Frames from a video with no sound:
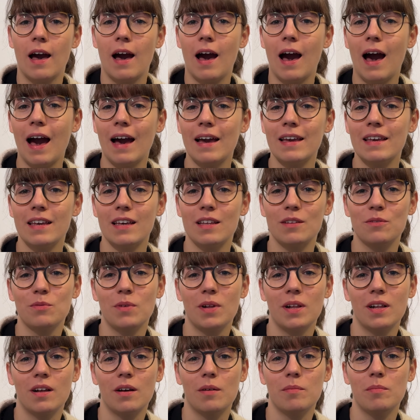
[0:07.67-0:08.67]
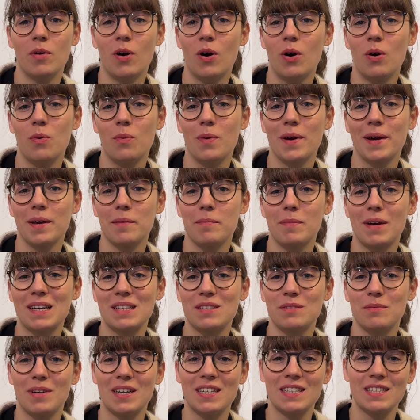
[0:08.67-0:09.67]
Hi and welcome or welcome back
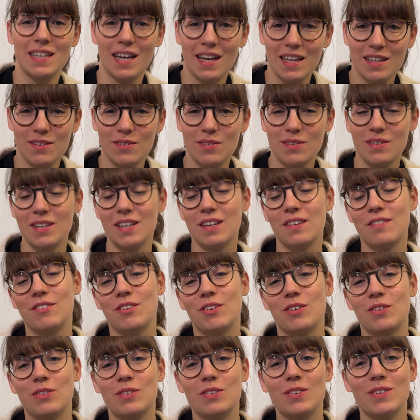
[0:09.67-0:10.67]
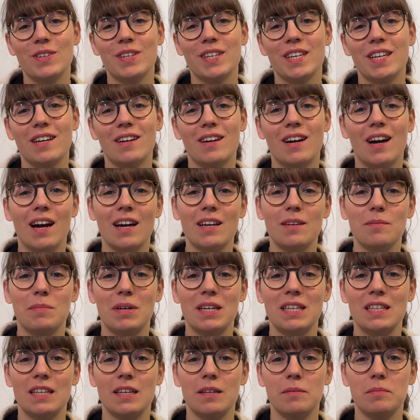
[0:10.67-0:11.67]
to my channel. If you're new here, hi,
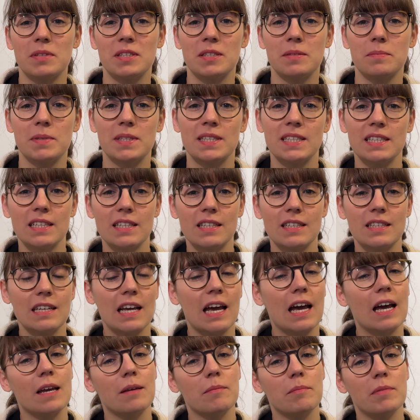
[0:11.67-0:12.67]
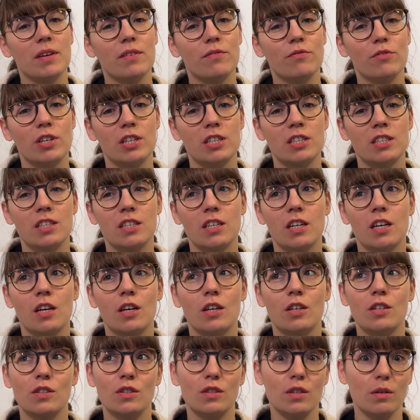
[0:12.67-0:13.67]
my name is Mathilde. I'm a French
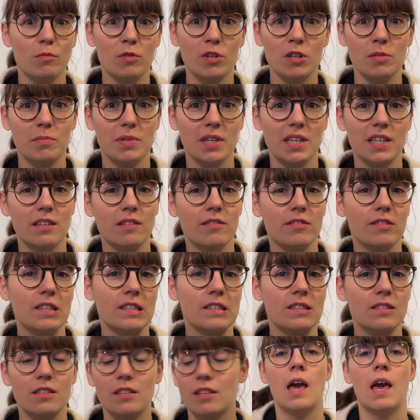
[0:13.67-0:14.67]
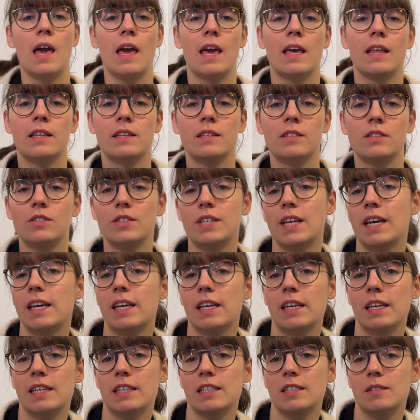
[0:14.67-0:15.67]
somewhat beginner knitter and today
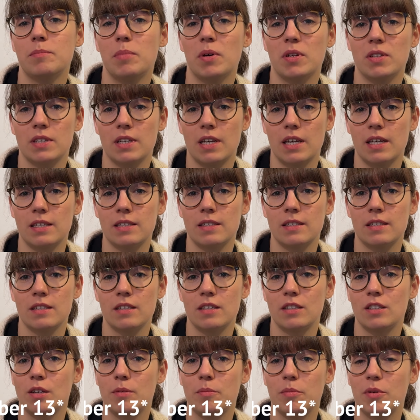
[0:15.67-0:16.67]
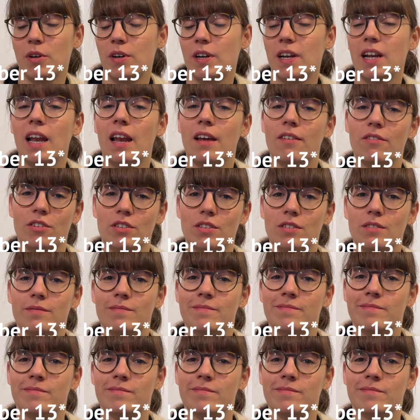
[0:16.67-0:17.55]
is podcast number 11.